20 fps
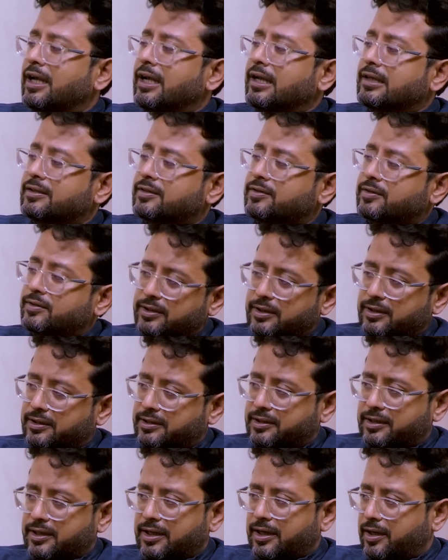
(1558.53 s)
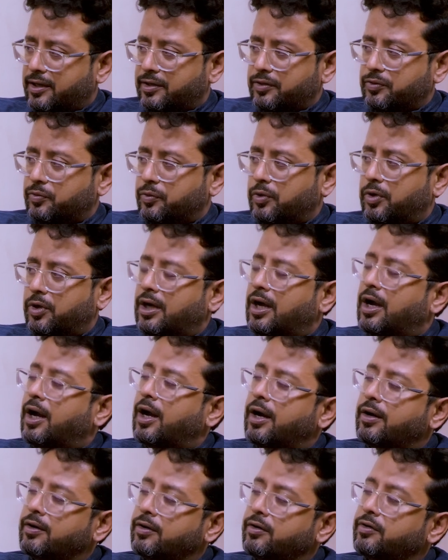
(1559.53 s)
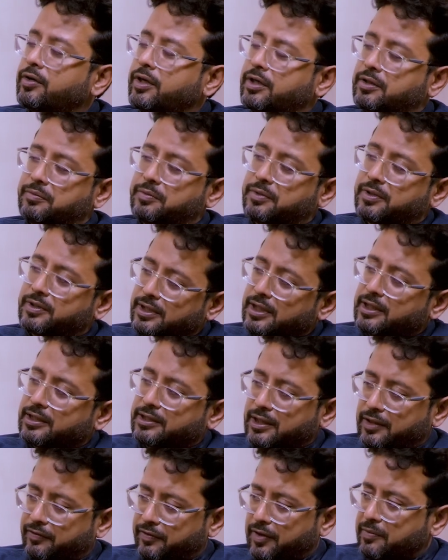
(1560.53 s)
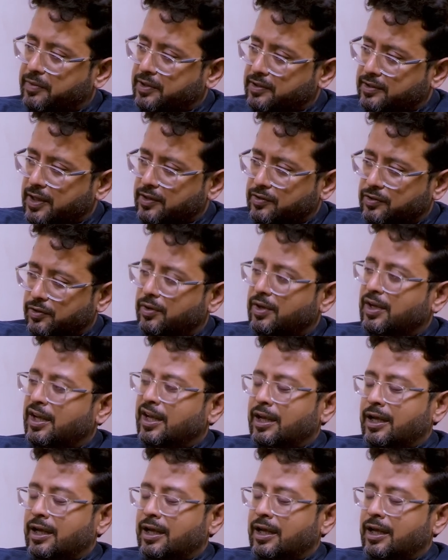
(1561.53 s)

It's just hard work, 100%, if I may say so.